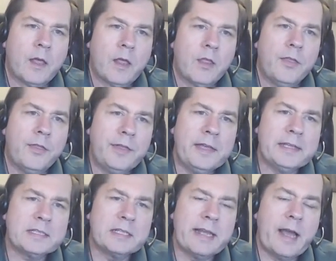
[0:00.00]

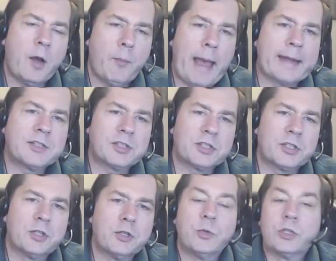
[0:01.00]
This now matches
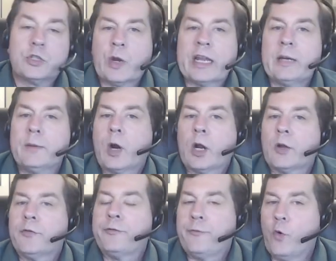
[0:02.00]
to trademark
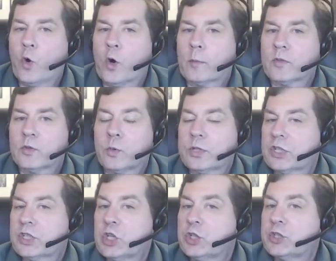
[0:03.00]
forms, which
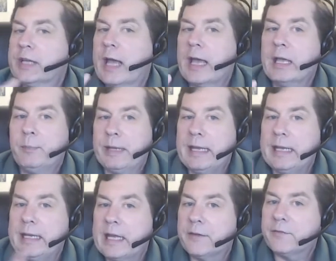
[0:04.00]
is usually a
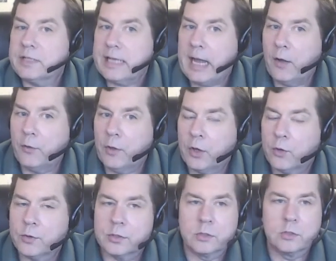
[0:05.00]
PDF
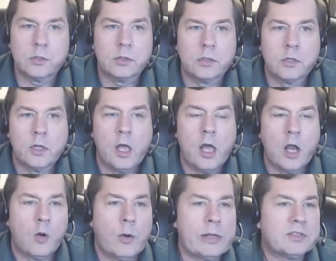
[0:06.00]
download,
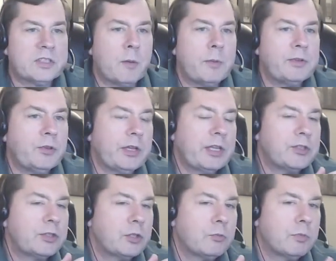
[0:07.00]
right? Someone's looking
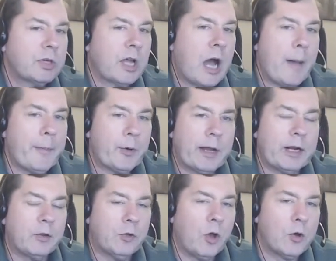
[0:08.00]
to copyright
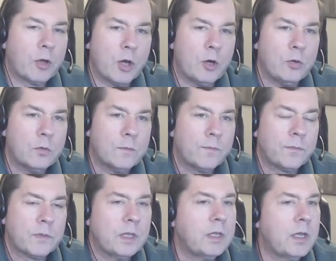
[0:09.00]
a logo
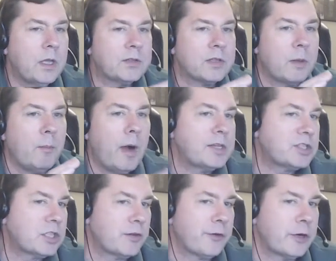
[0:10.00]
is a
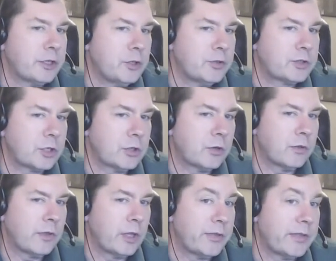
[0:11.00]
much different user
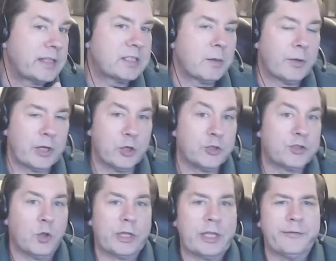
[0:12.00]
than someone who's
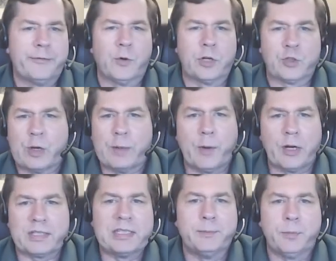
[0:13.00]
looking for a
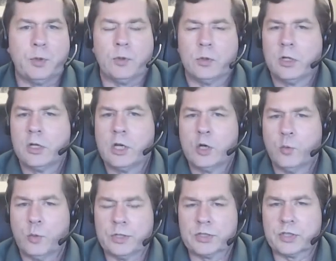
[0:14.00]
trademark symbol,
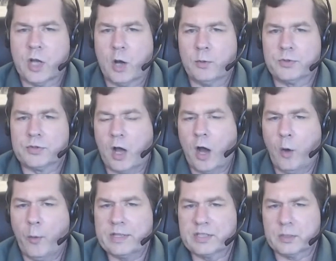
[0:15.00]
which is almost
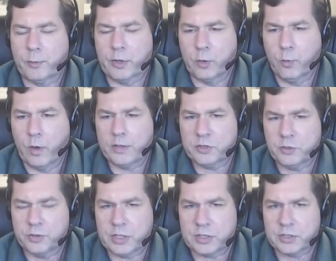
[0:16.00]
always someone who wants to
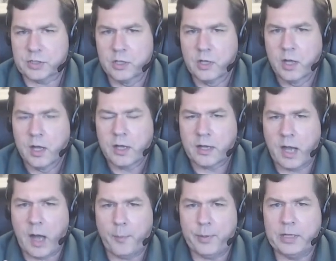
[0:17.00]
just
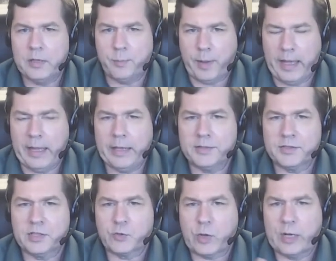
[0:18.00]
copy and paste
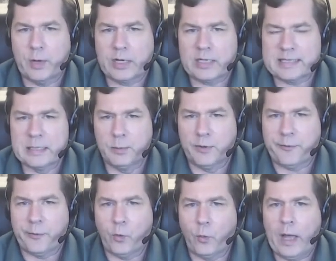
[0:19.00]
the trademark symbol
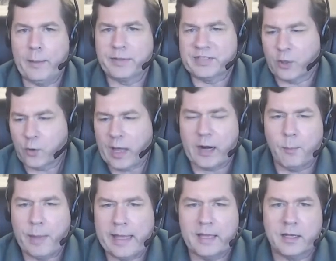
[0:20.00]
from the web because they don't know how to
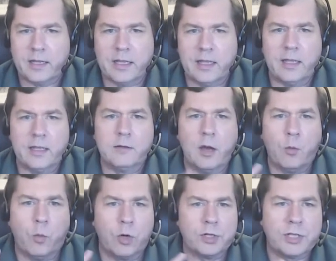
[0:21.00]
make it in a
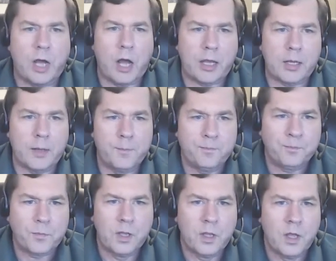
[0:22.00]
Word doc.
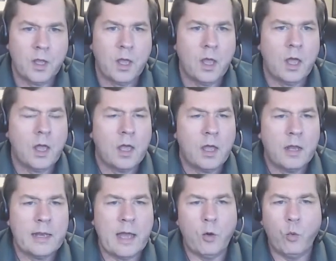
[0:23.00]

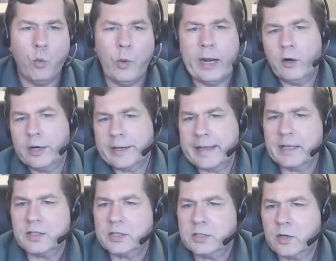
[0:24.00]
Now, where
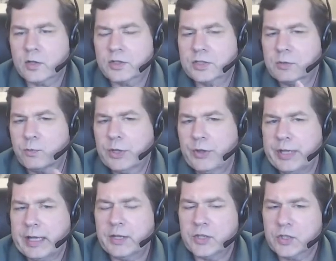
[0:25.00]
it starts to really
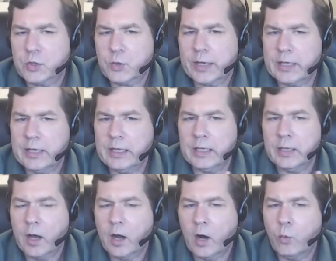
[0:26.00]
get tricky
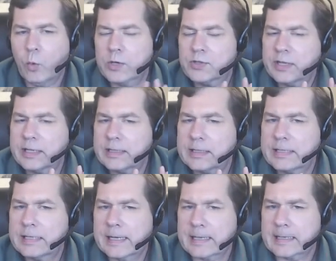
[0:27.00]
are words like
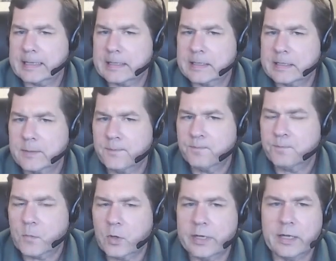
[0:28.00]
tickets,
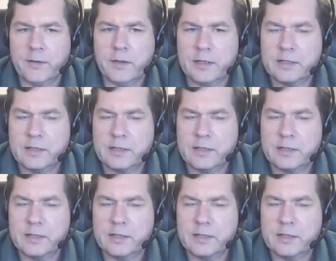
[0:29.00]
right?